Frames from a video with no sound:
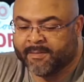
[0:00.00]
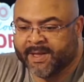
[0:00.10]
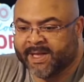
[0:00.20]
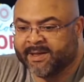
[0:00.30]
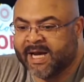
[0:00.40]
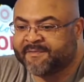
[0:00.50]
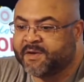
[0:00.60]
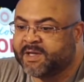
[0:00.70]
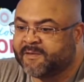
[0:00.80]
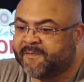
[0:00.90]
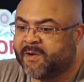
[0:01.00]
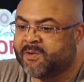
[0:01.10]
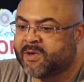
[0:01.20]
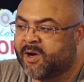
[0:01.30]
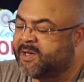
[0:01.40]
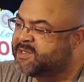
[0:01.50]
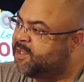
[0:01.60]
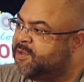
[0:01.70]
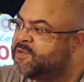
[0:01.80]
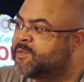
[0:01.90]
man, after you get the phone call it's a
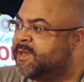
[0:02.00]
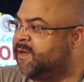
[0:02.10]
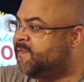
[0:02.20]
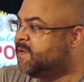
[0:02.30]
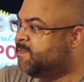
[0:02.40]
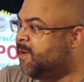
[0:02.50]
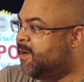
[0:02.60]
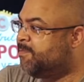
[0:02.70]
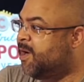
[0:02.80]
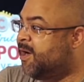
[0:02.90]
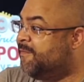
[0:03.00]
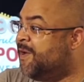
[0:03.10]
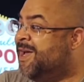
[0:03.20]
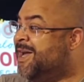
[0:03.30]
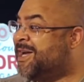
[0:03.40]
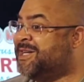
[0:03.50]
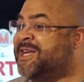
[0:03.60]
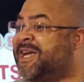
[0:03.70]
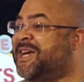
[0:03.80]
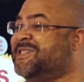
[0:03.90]
huge relief to
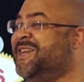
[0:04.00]
because